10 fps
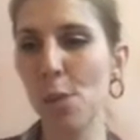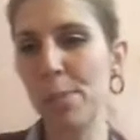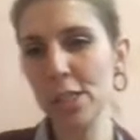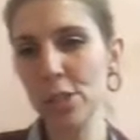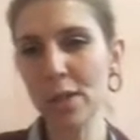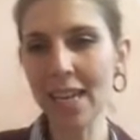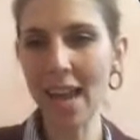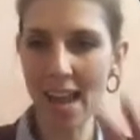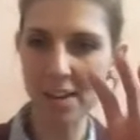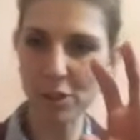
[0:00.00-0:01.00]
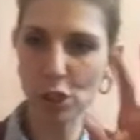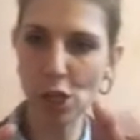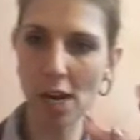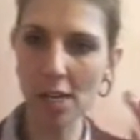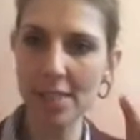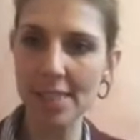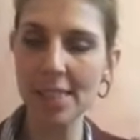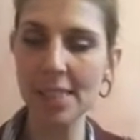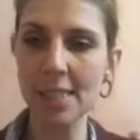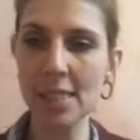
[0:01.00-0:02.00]
But you can kind of chunk
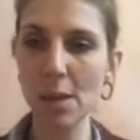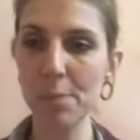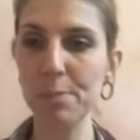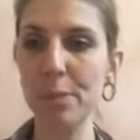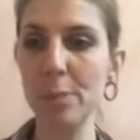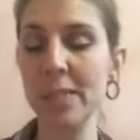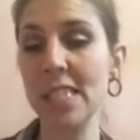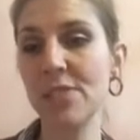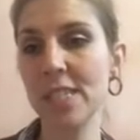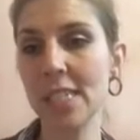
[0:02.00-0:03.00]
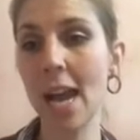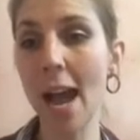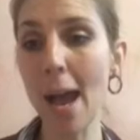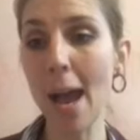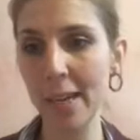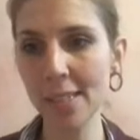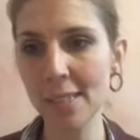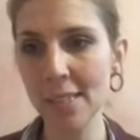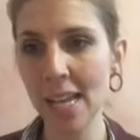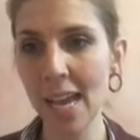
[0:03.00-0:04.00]
these specific
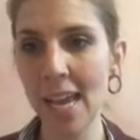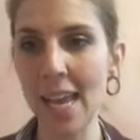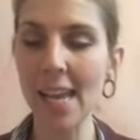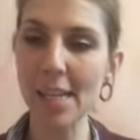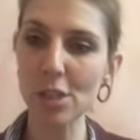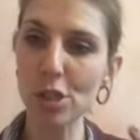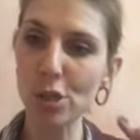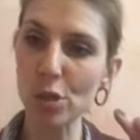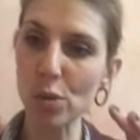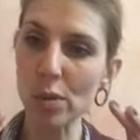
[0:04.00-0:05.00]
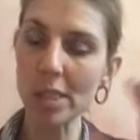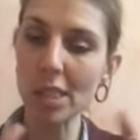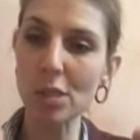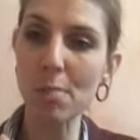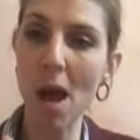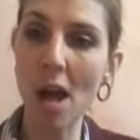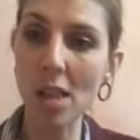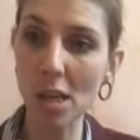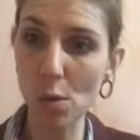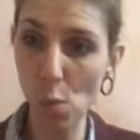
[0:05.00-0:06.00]
topics into
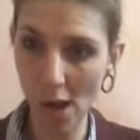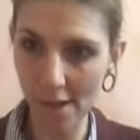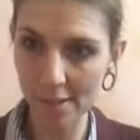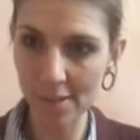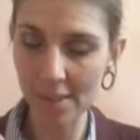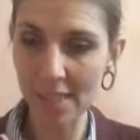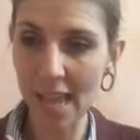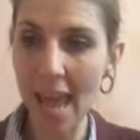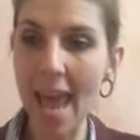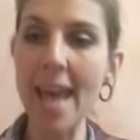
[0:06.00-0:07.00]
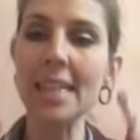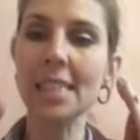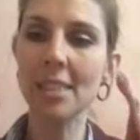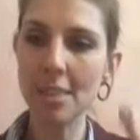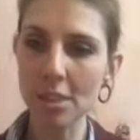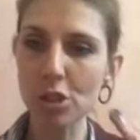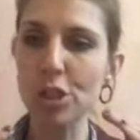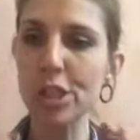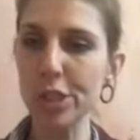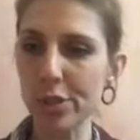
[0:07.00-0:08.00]
smaller ones, and
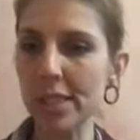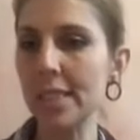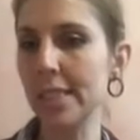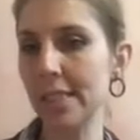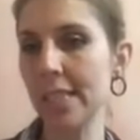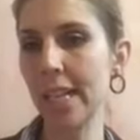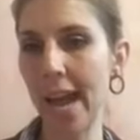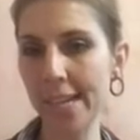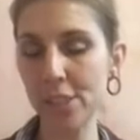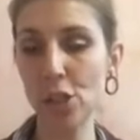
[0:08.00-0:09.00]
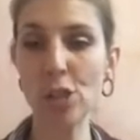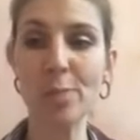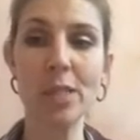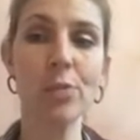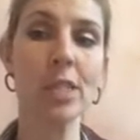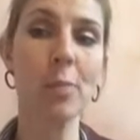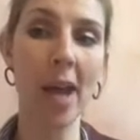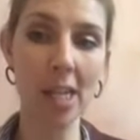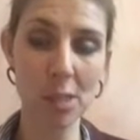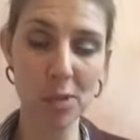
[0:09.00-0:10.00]
each student in the class could be
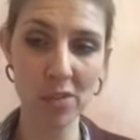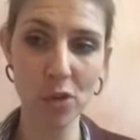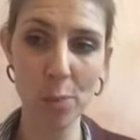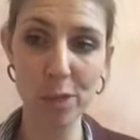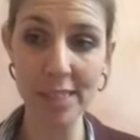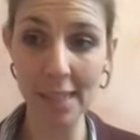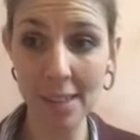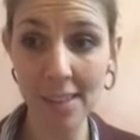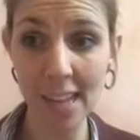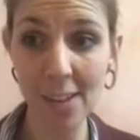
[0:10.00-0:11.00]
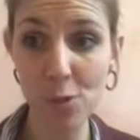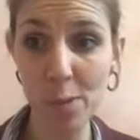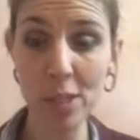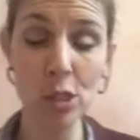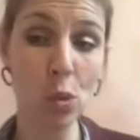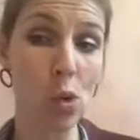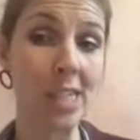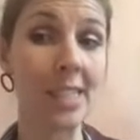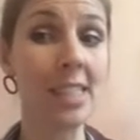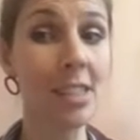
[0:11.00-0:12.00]
responsible for presenting that information
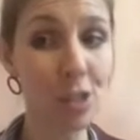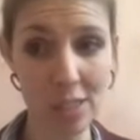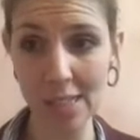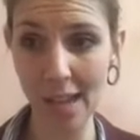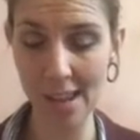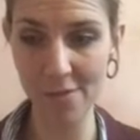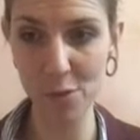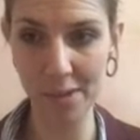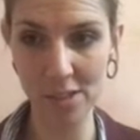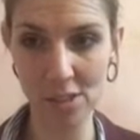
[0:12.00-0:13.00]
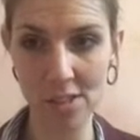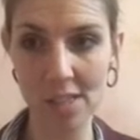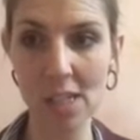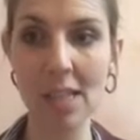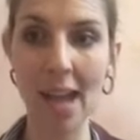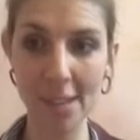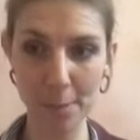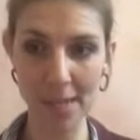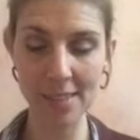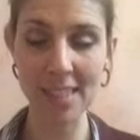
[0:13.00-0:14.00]
or teaching that information to their
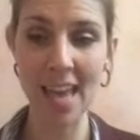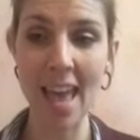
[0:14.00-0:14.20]
classmates.